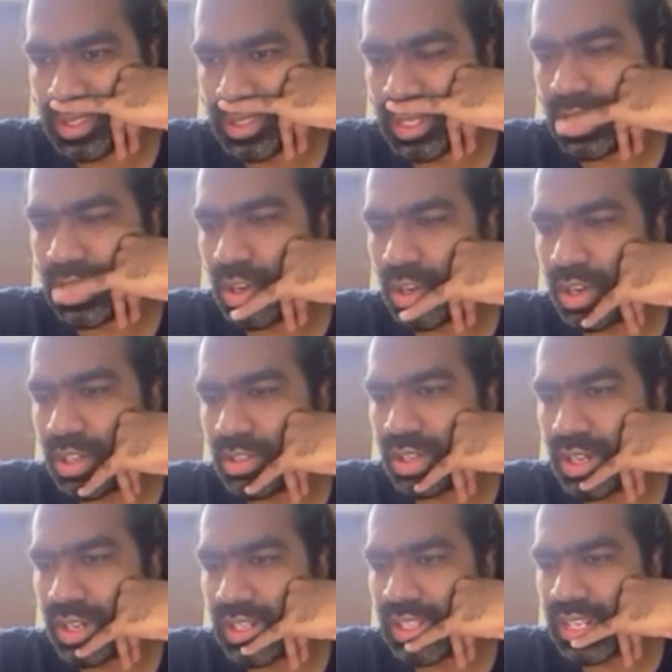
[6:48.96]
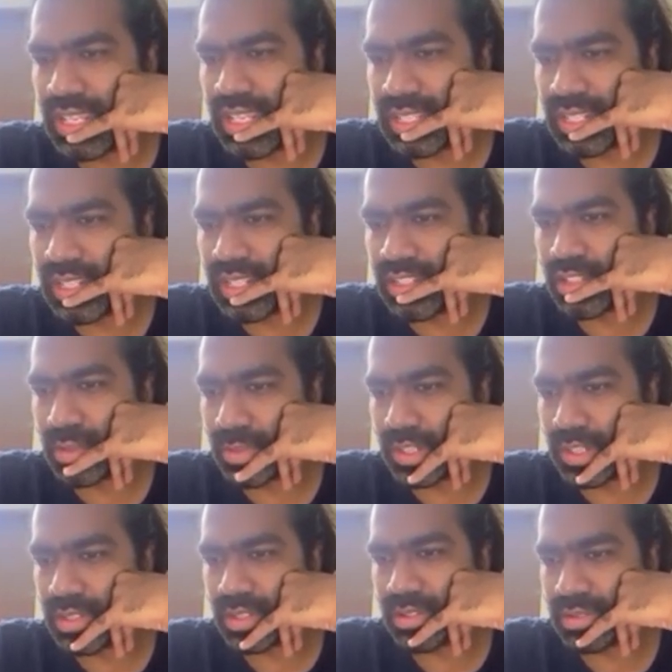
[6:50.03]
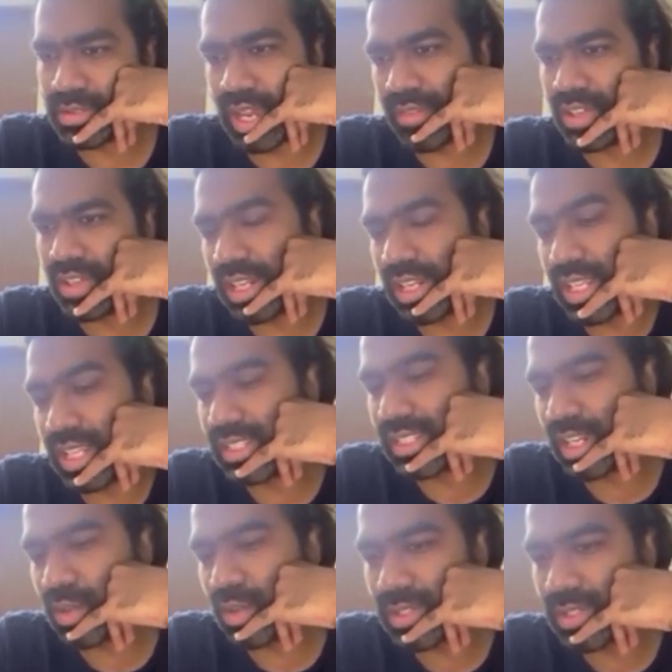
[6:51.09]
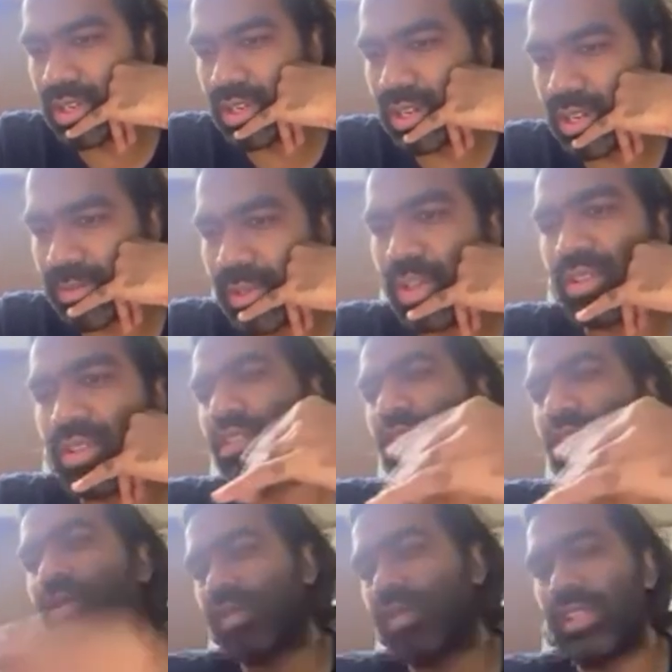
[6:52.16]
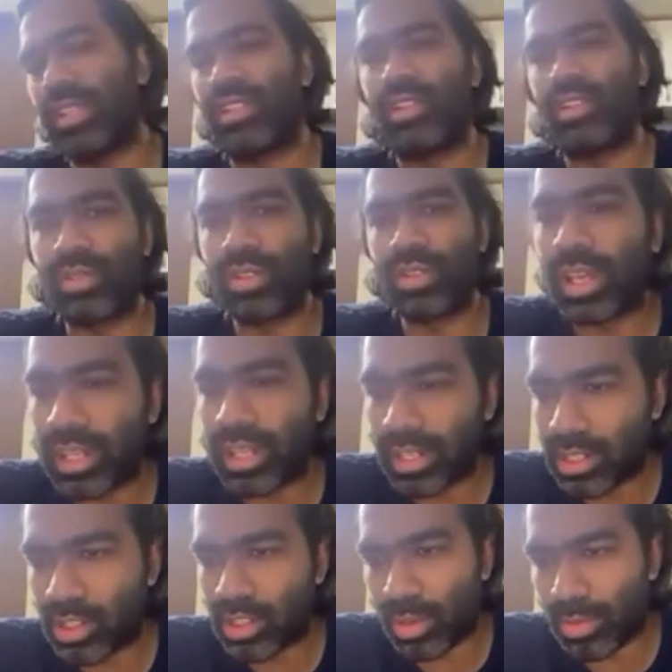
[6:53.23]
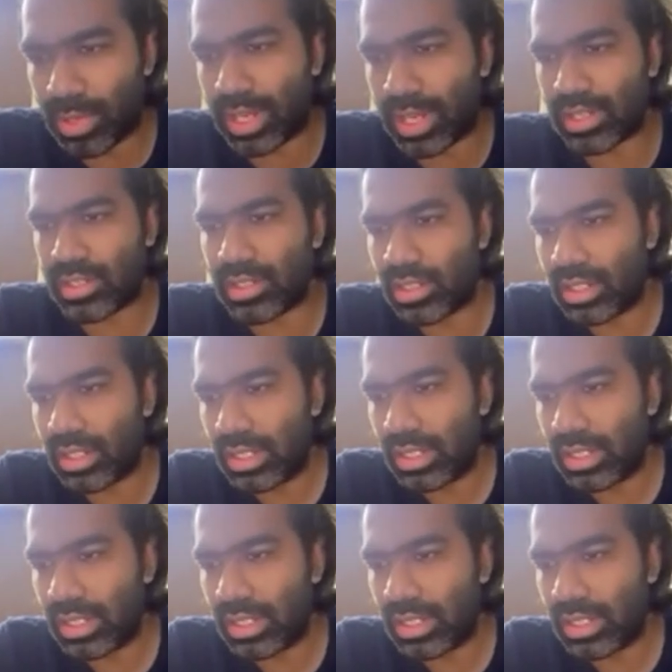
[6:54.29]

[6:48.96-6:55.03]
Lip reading: Check cortisol and then ACTH stimulation. I have to get the exact question right because this looks like a little complicated.